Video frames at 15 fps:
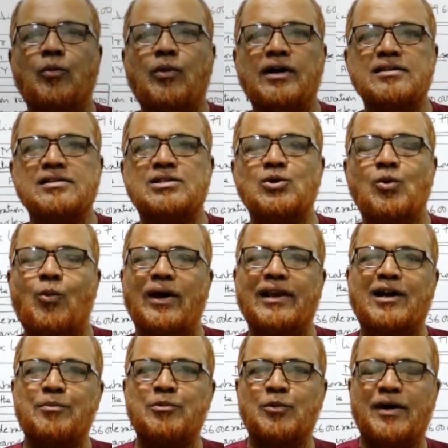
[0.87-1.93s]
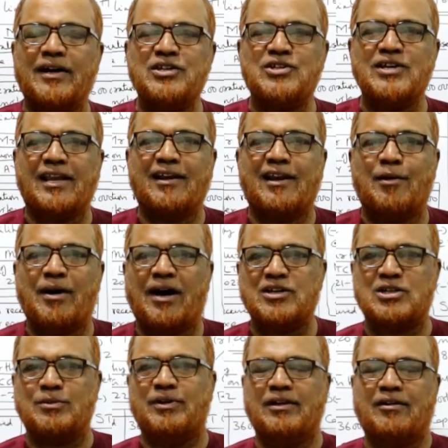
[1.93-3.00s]
viewers, so welcome to my channel, I'm
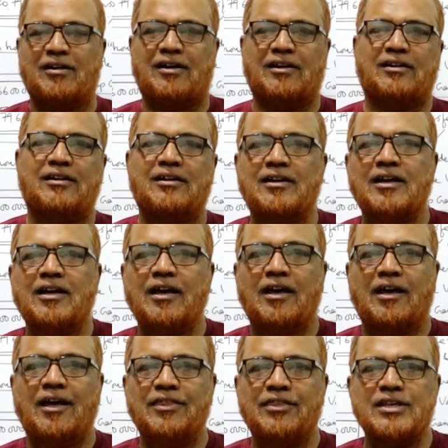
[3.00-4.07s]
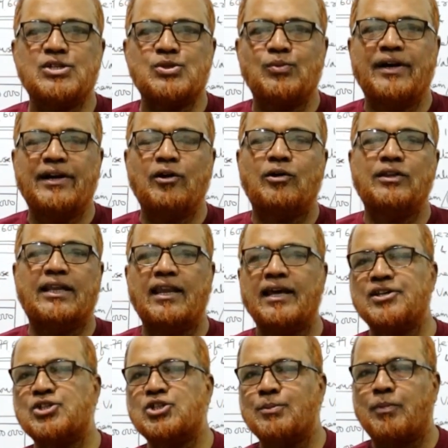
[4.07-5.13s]
Hasham Ali Khan. In this video, the
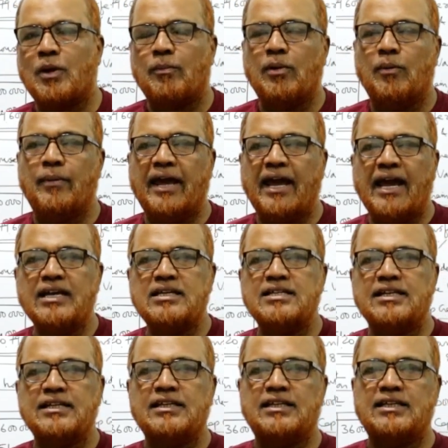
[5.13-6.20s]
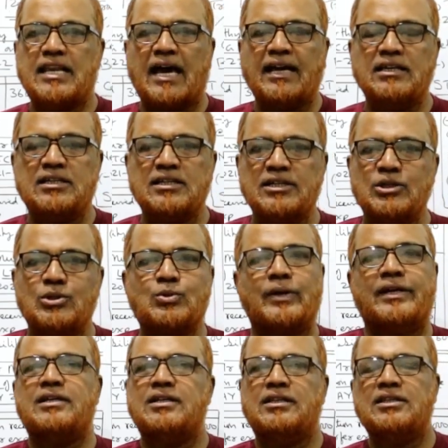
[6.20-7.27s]
next problem 18, 19,
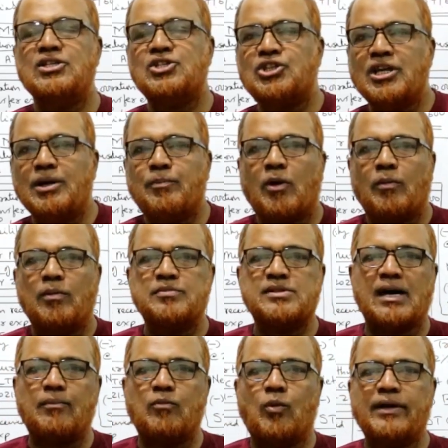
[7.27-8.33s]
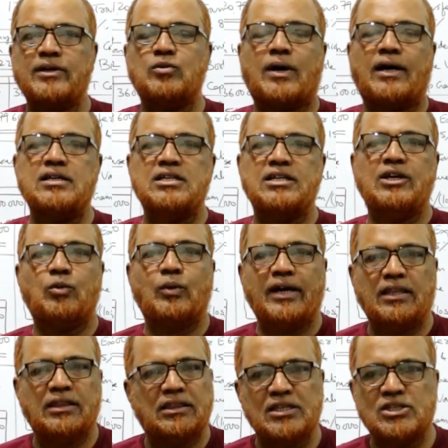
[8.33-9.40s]
20. These three problems I'm going to continue
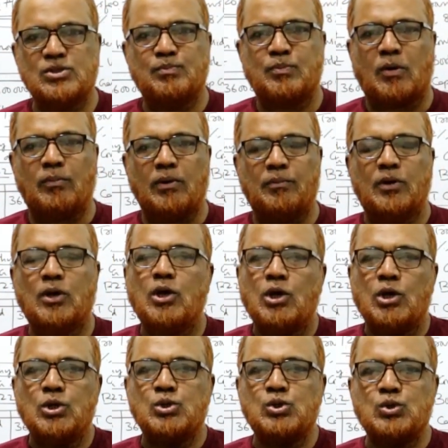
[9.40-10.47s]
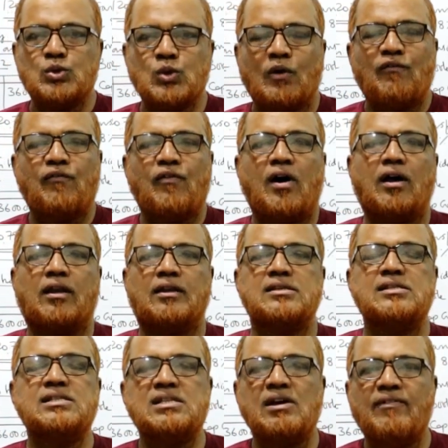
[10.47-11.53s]
in this problem. So far,
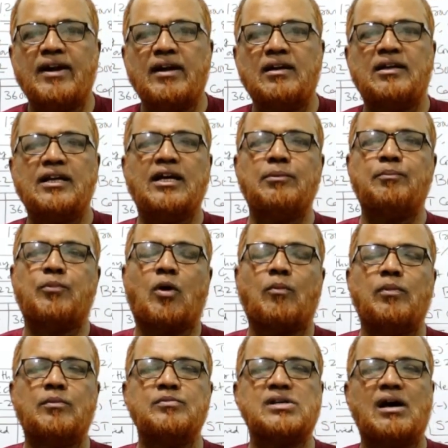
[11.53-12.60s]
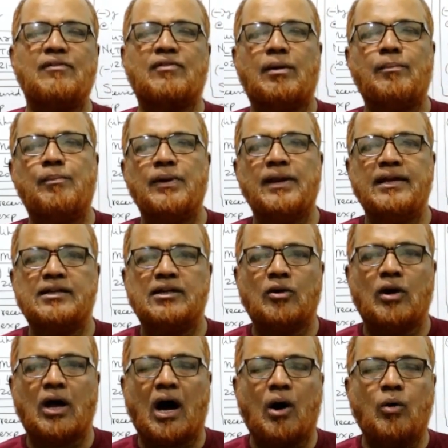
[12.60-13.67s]
17 problems I've completed
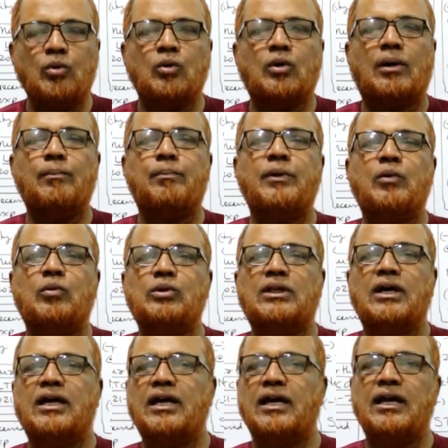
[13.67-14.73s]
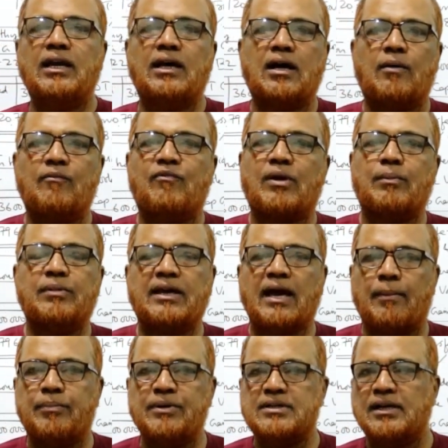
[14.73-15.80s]
on how to compute the income from
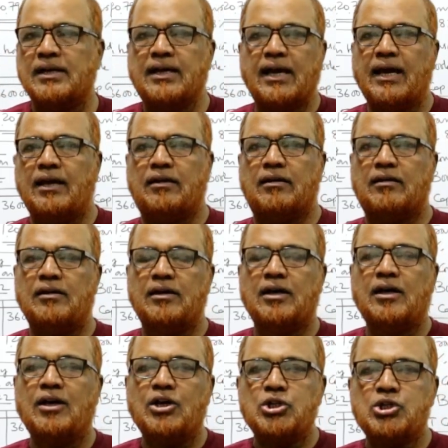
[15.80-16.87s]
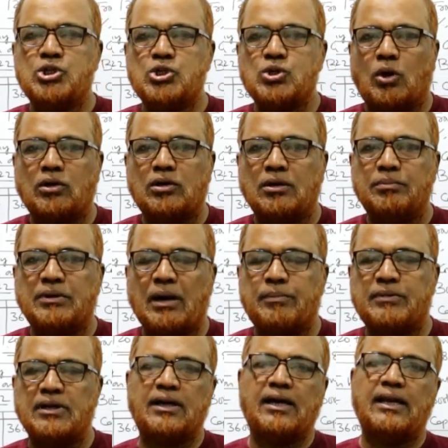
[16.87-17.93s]
capital gain, short-term
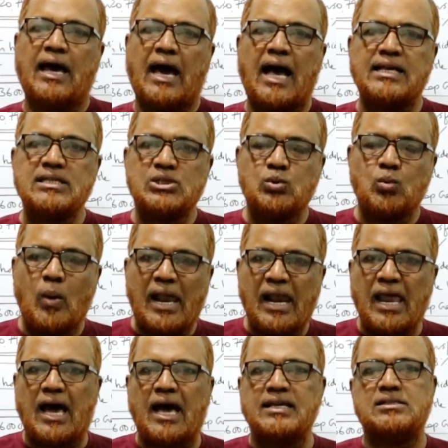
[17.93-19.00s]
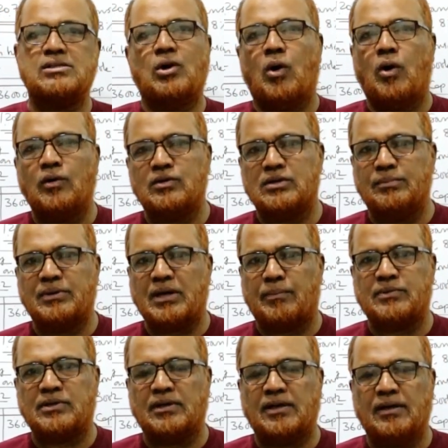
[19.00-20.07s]
capital gain as well as long-term
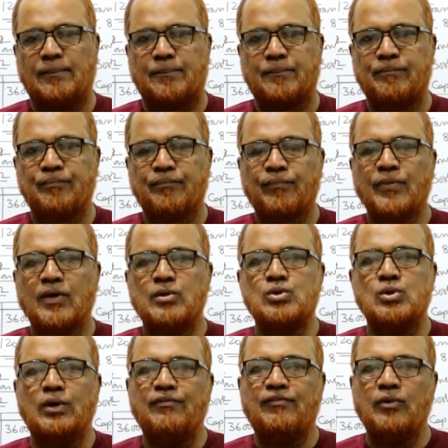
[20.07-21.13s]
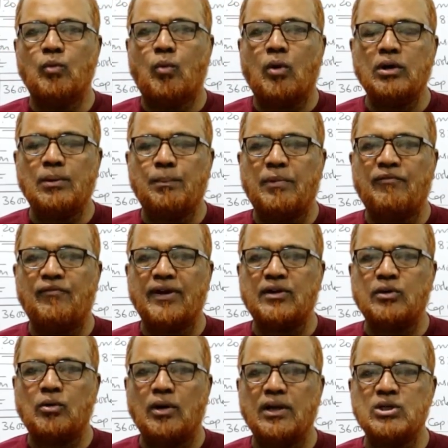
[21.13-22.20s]
capital gain. So if you want the
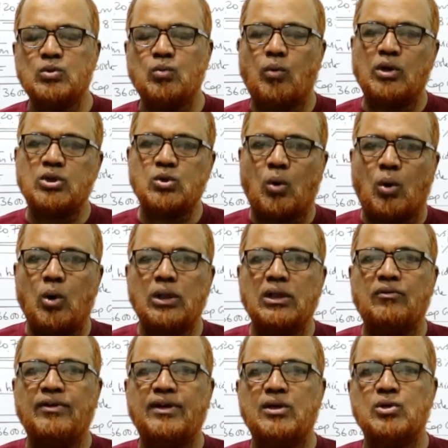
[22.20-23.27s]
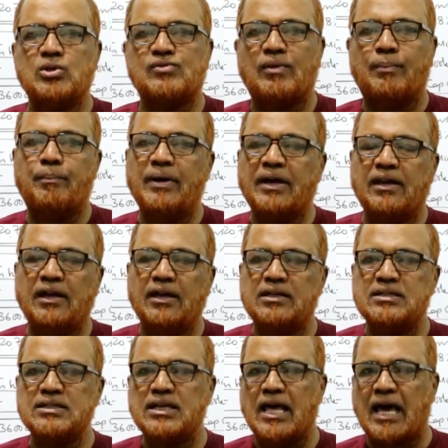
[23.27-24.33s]
perfect knowledge, watch all the videos from beginning
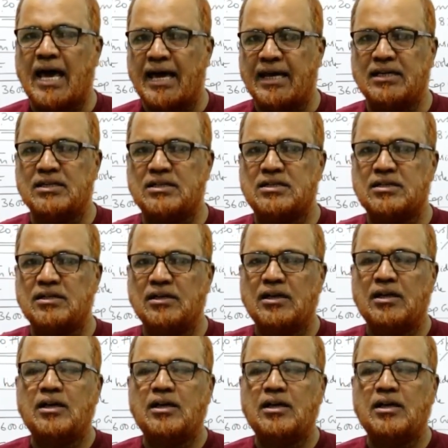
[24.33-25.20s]
till end.